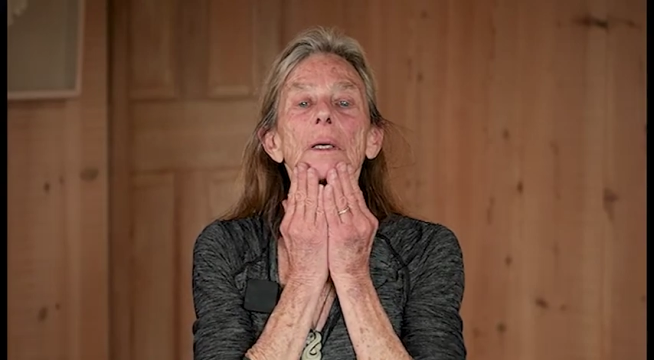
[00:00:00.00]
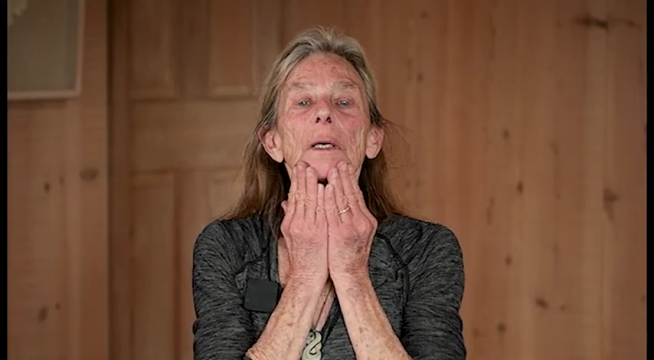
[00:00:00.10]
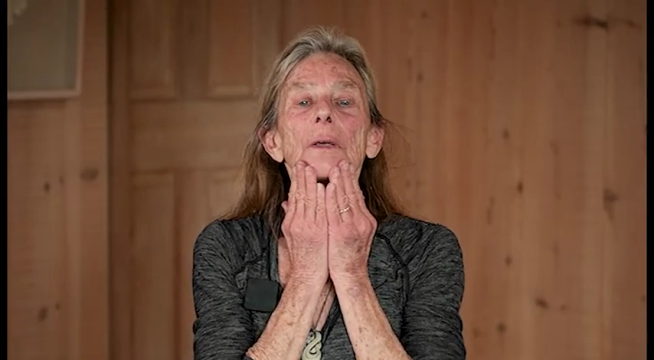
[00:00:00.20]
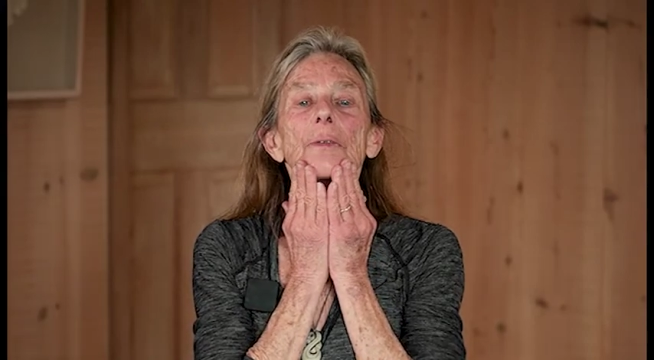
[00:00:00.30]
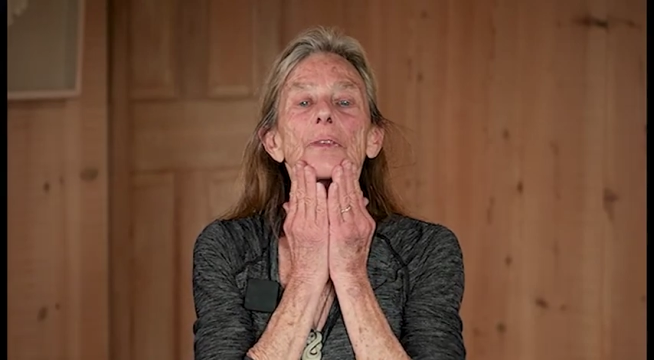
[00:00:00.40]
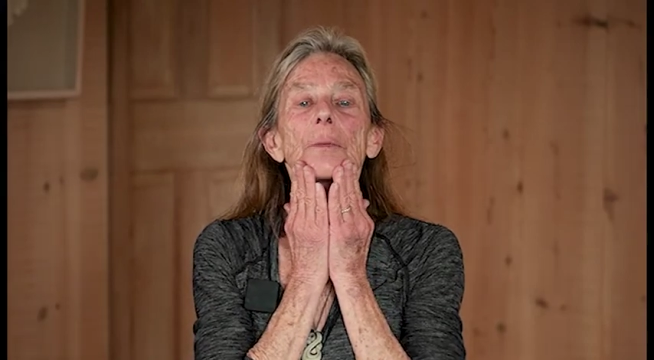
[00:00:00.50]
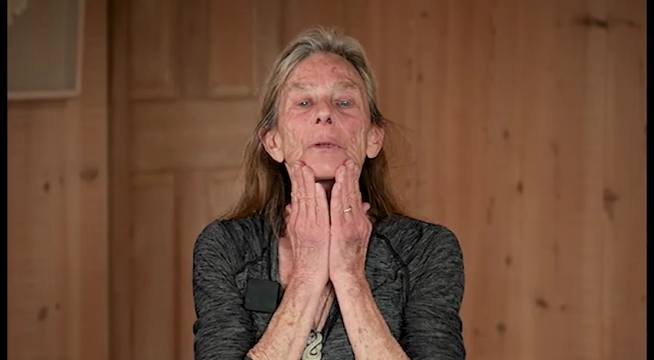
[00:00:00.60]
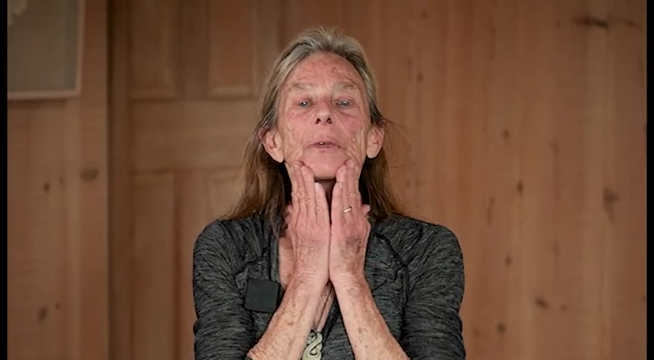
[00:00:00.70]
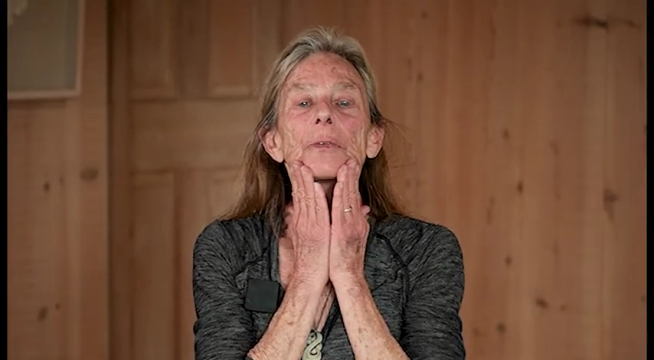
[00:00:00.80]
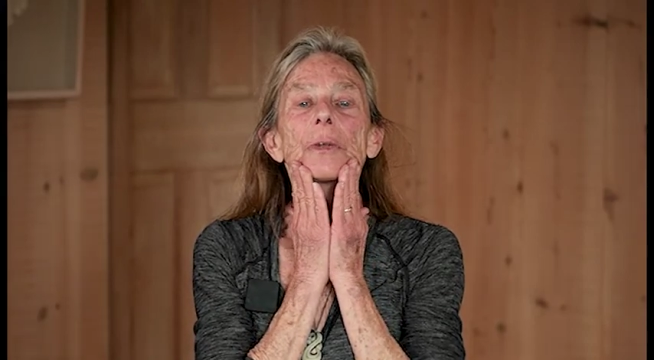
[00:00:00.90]
and from
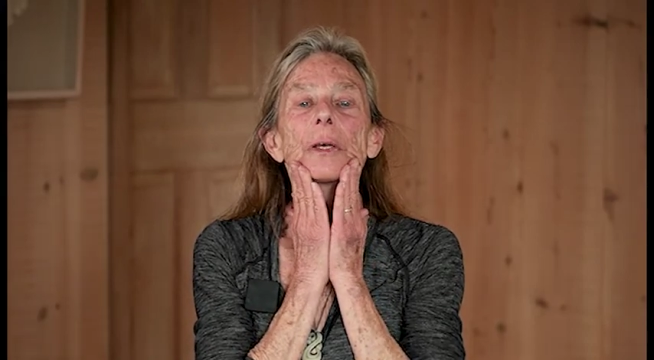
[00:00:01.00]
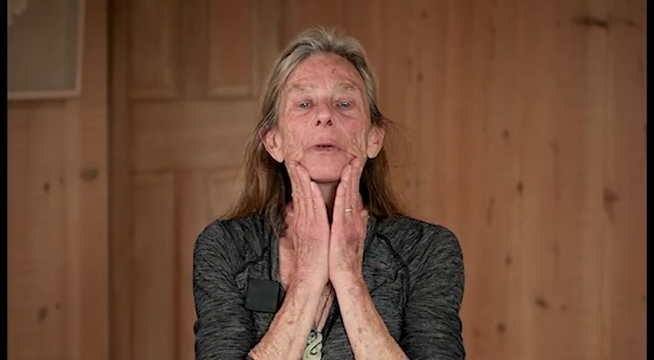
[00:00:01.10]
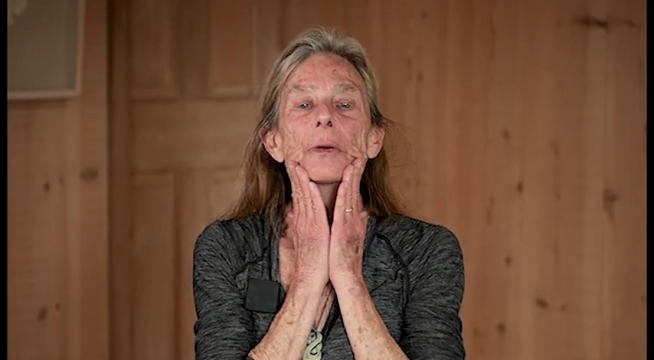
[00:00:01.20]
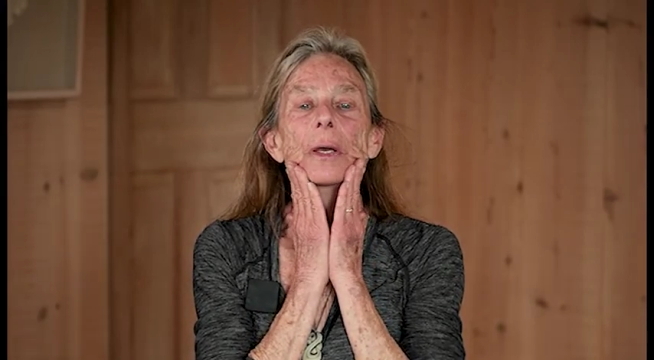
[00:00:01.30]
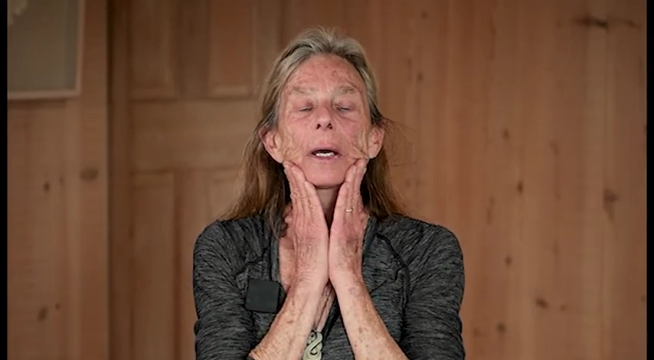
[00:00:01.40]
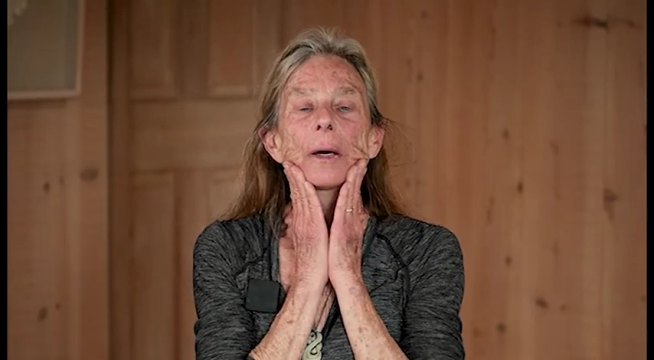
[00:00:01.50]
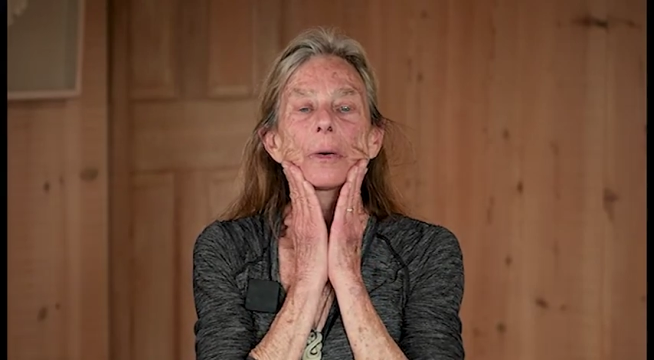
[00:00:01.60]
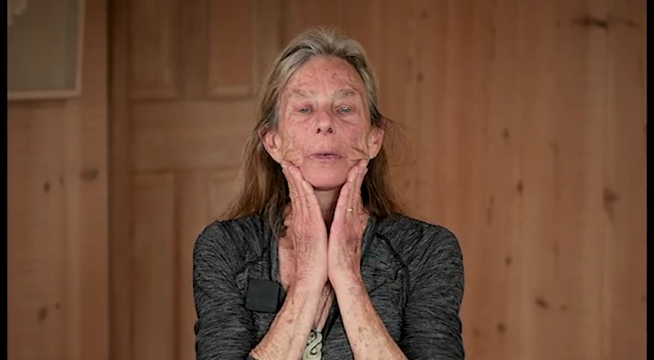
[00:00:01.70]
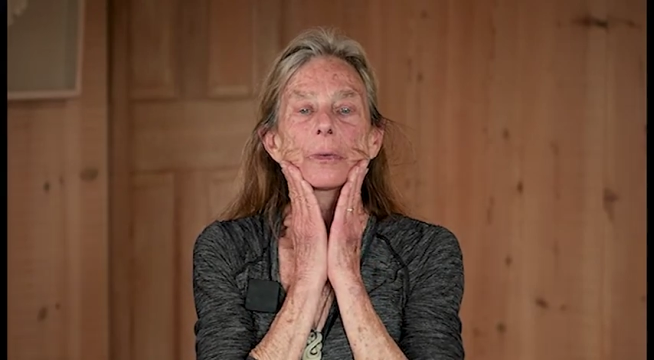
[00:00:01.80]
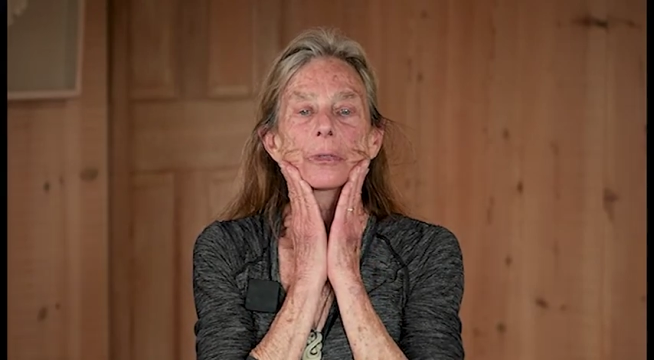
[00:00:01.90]
the center
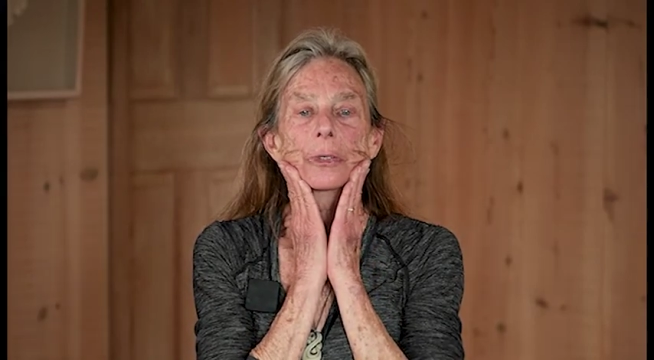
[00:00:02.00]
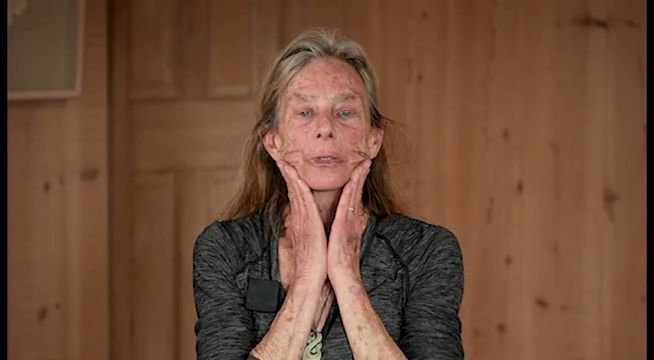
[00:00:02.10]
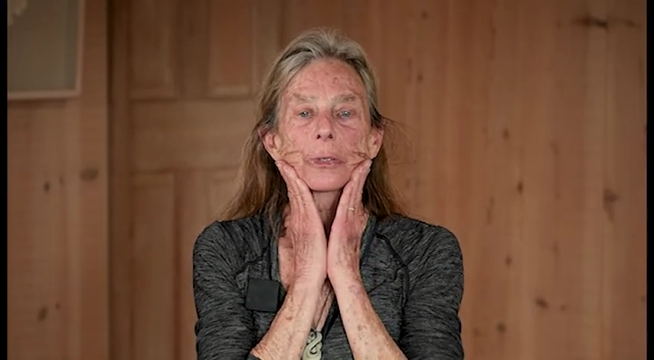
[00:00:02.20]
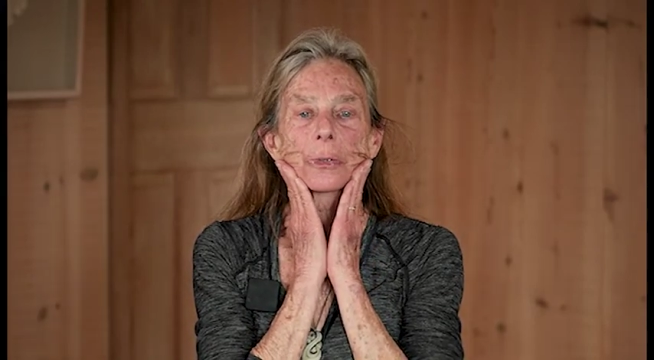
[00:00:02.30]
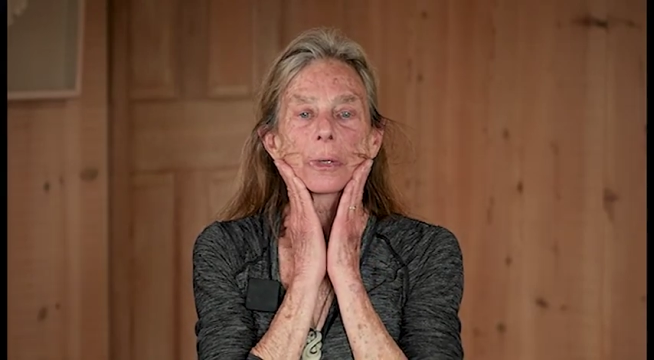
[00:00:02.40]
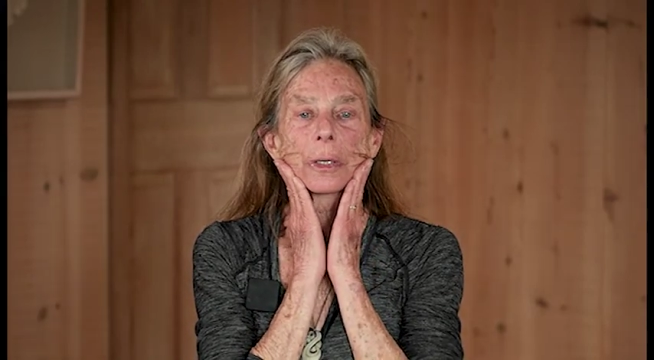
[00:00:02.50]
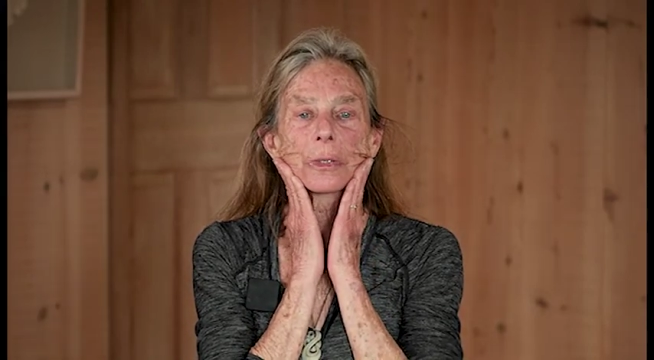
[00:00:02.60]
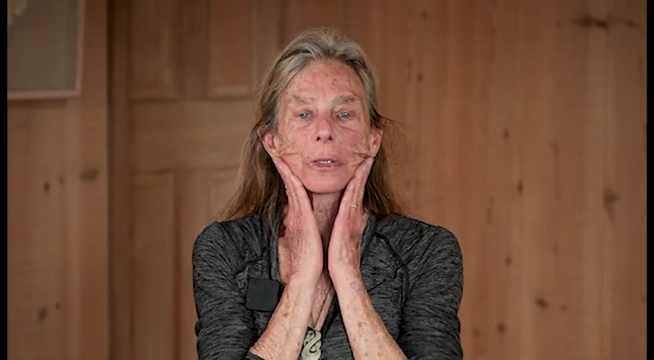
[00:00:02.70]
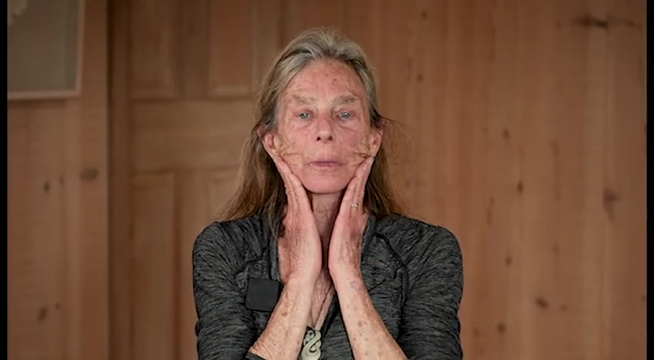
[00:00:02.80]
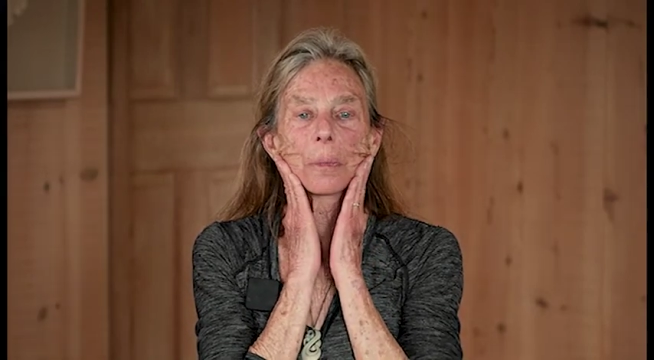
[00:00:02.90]
out, just
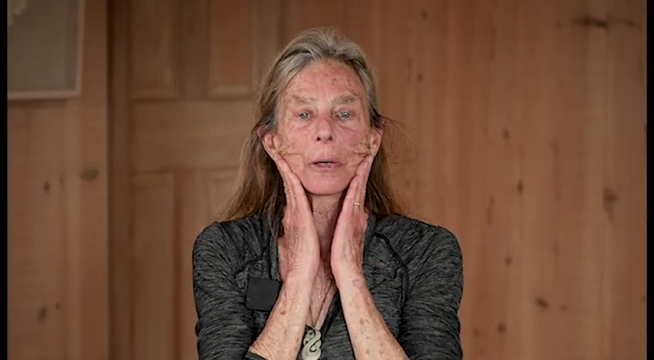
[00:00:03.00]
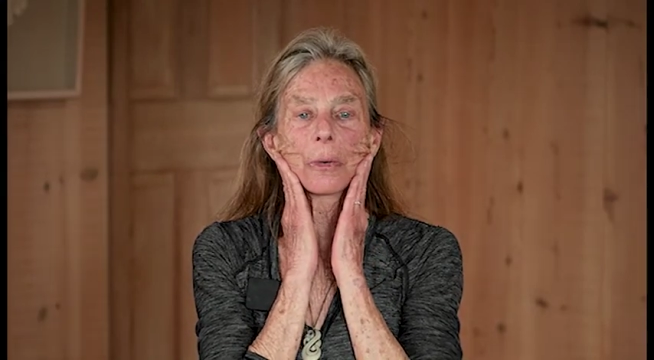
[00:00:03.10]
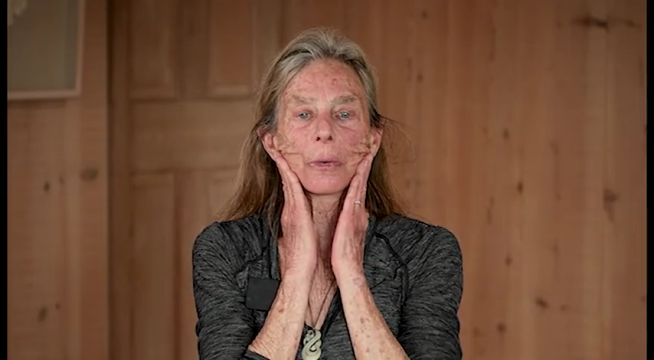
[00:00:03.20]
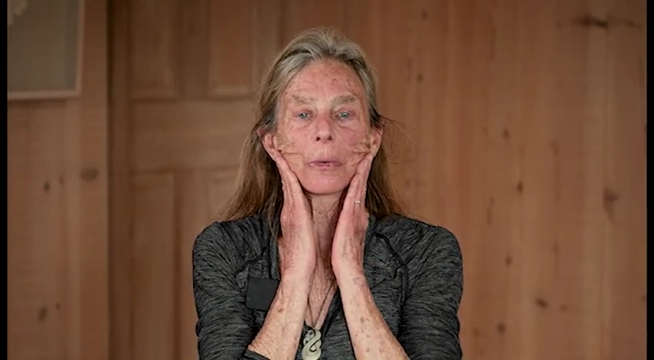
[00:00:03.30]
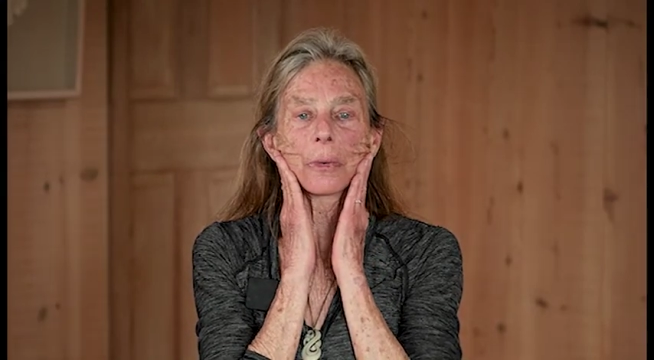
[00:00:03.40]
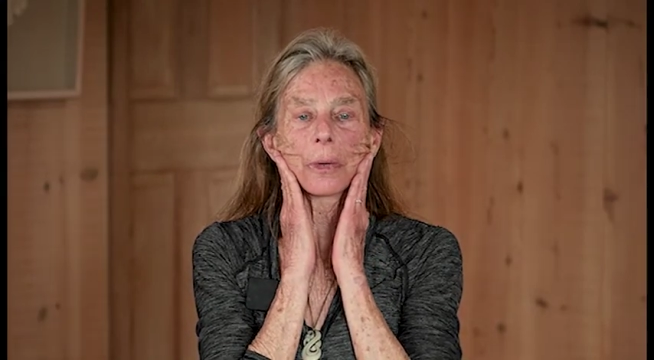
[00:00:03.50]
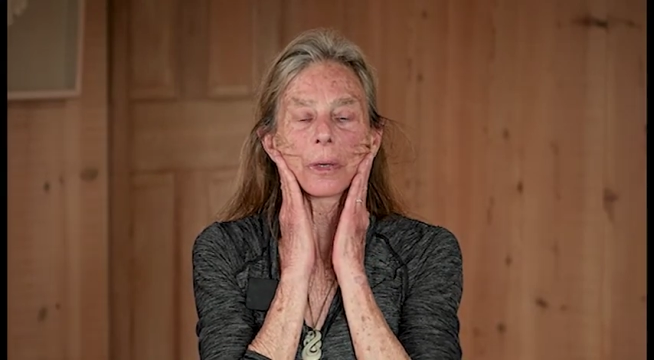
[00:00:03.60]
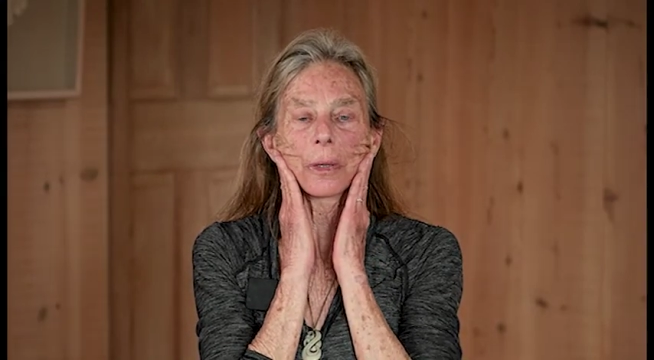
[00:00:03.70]
trace the bone